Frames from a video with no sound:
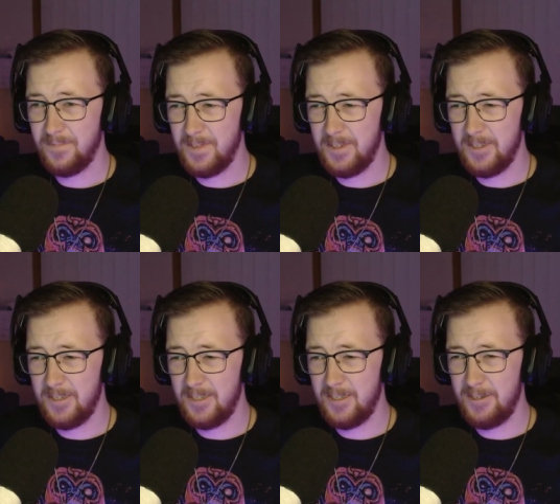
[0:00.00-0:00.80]

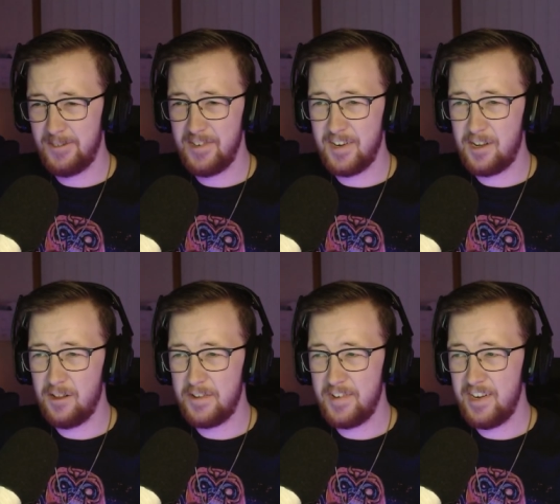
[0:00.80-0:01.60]
Ugh, it's in the
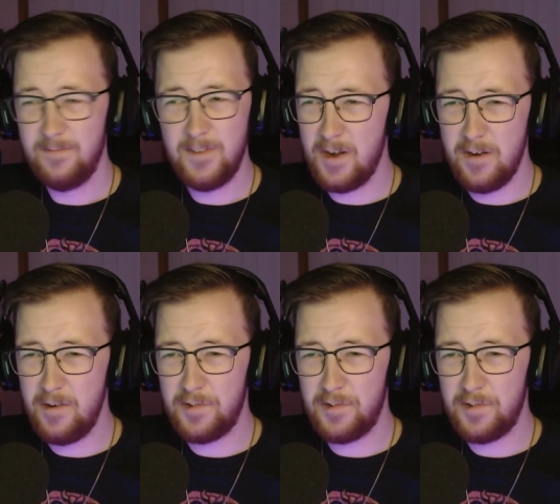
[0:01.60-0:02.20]
closet? No,